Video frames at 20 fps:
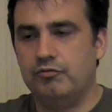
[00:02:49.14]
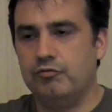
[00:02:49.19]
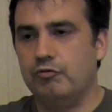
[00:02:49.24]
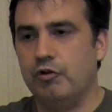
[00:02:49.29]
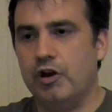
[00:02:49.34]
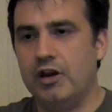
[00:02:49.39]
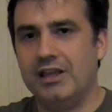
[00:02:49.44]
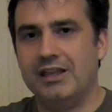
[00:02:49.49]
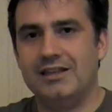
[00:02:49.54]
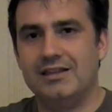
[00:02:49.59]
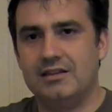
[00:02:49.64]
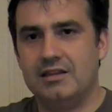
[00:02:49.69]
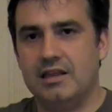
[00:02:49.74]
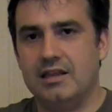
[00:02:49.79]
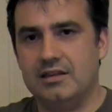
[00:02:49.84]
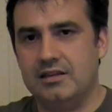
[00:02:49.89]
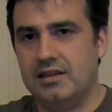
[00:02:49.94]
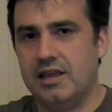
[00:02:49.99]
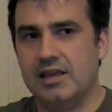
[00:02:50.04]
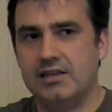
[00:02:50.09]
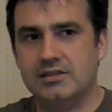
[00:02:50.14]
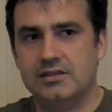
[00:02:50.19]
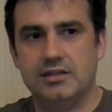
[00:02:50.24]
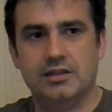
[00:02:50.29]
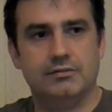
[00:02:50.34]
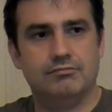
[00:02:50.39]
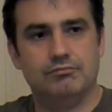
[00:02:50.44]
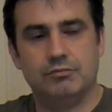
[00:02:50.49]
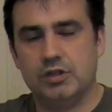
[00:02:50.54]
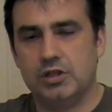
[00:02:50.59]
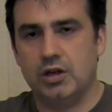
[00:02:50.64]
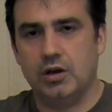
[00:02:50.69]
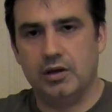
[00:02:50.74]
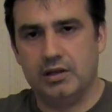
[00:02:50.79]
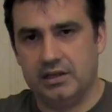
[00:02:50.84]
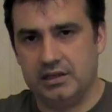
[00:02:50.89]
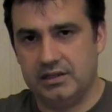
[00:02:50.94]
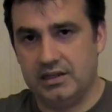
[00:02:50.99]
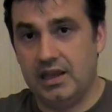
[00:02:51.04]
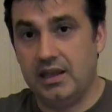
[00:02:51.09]
running and tested, you know,
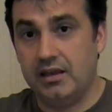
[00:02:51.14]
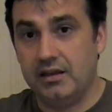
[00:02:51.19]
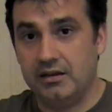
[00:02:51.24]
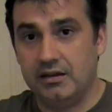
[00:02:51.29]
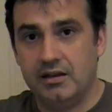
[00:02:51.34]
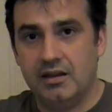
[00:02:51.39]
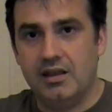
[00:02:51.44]
in a day.